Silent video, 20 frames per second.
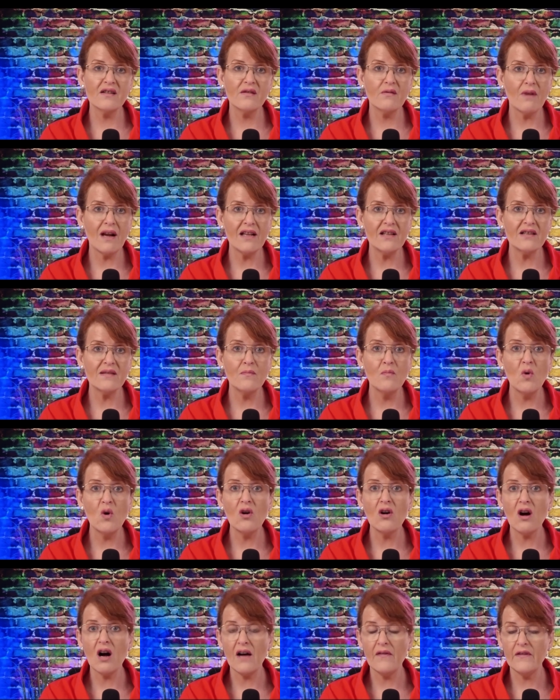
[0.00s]
threats
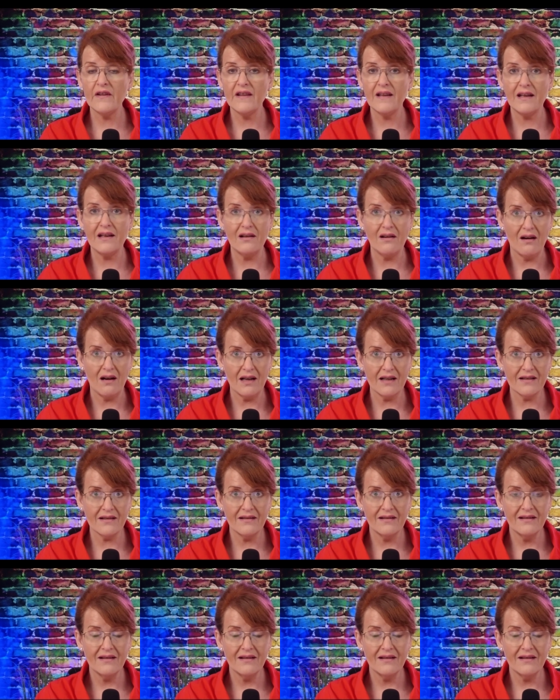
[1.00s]
more often than not.